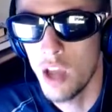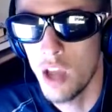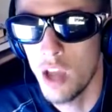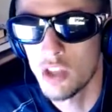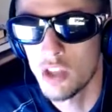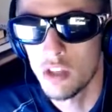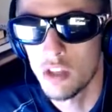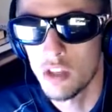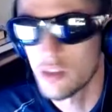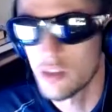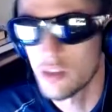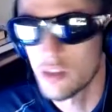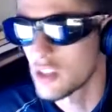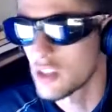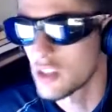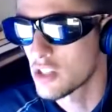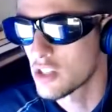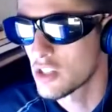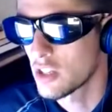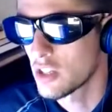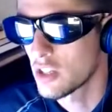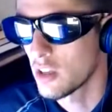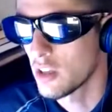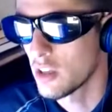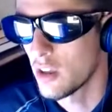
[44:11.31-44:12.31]
She just
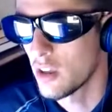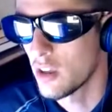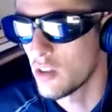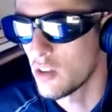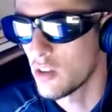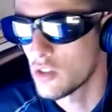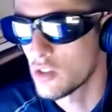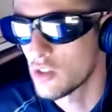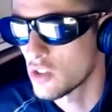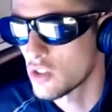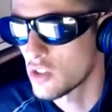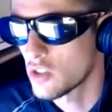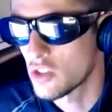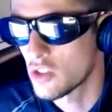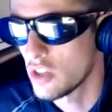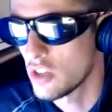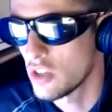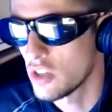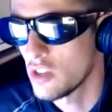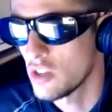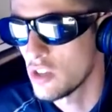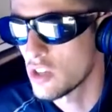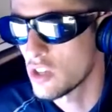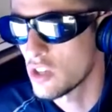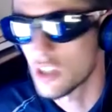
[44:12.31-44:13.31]

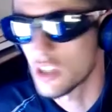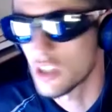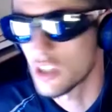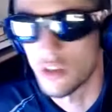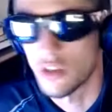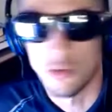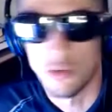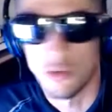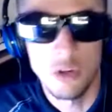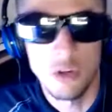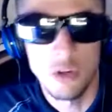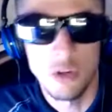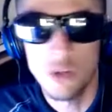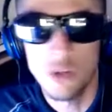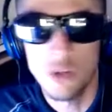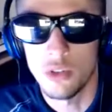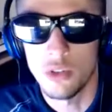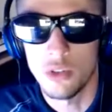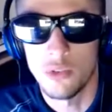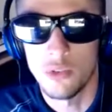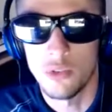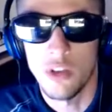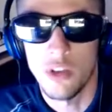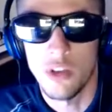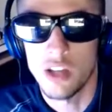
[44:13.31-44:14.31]
grew too
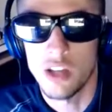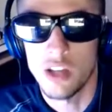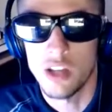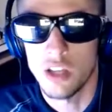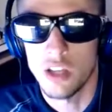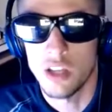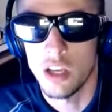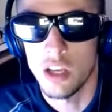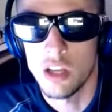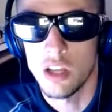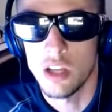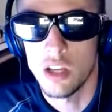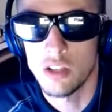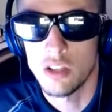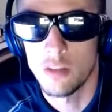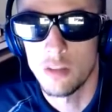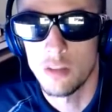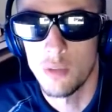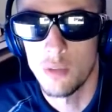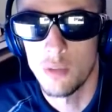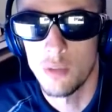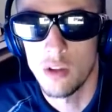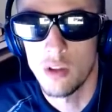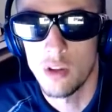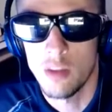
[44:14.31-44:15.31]
fast, I guess, to the
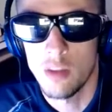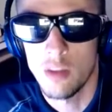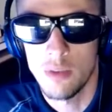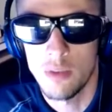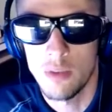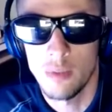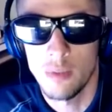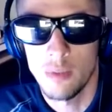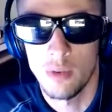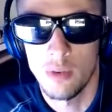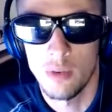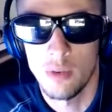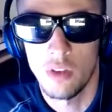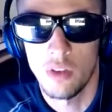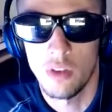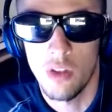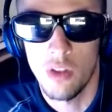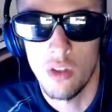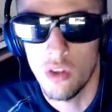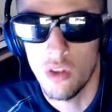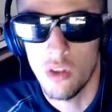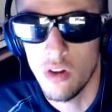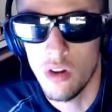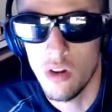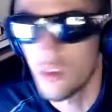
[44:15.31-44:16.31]
point that people
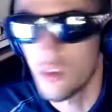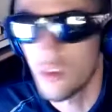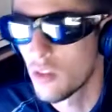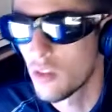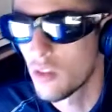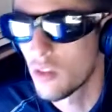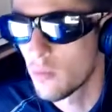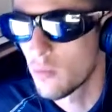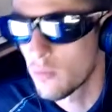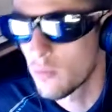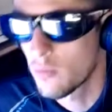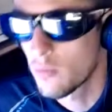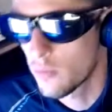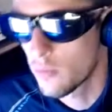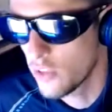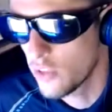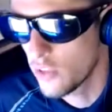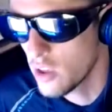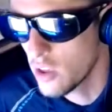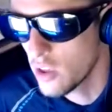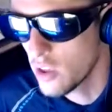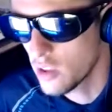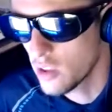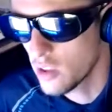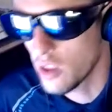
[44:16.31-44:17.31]
started
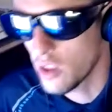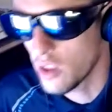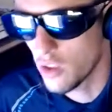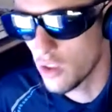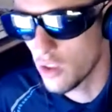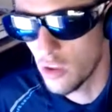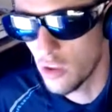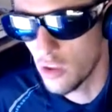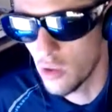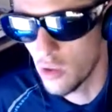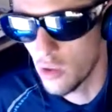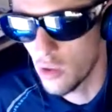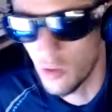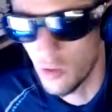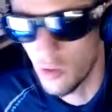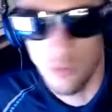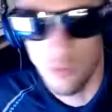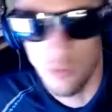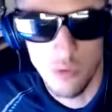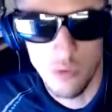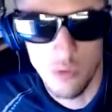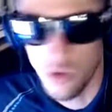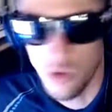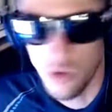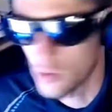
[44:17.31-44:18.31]
thinking that
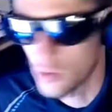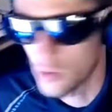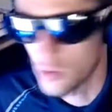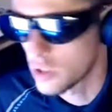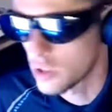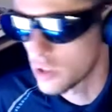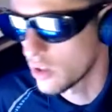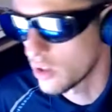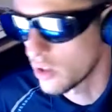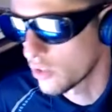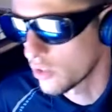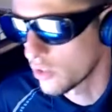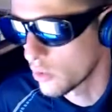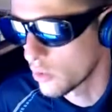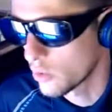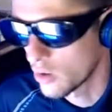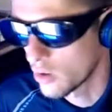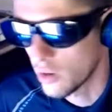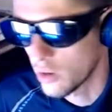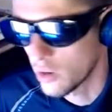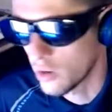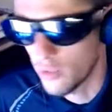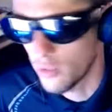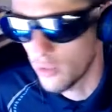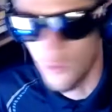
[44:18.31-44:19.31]
she was an
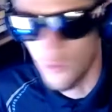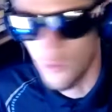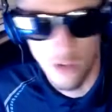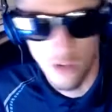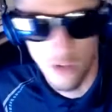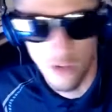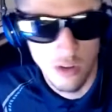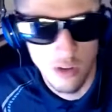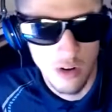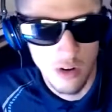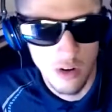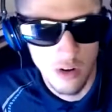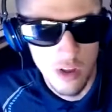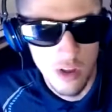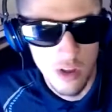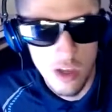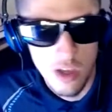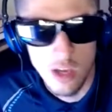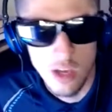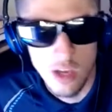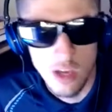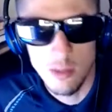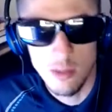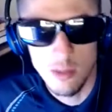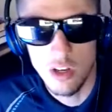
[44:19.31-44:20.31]
authority figure.
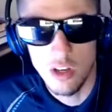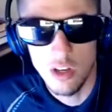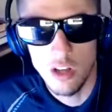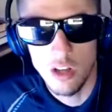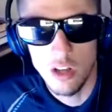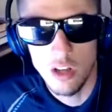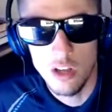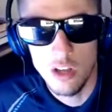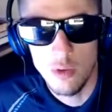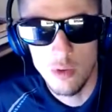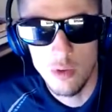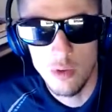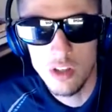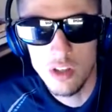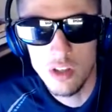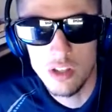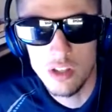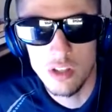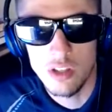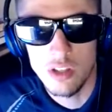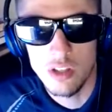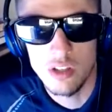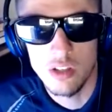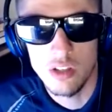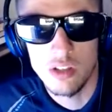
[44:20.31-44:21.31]
I mean, Kanye West
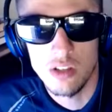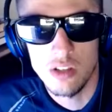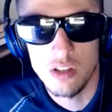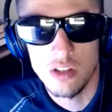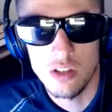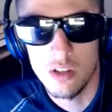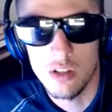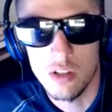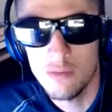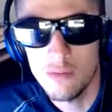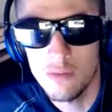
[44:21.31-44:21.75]
thinks so.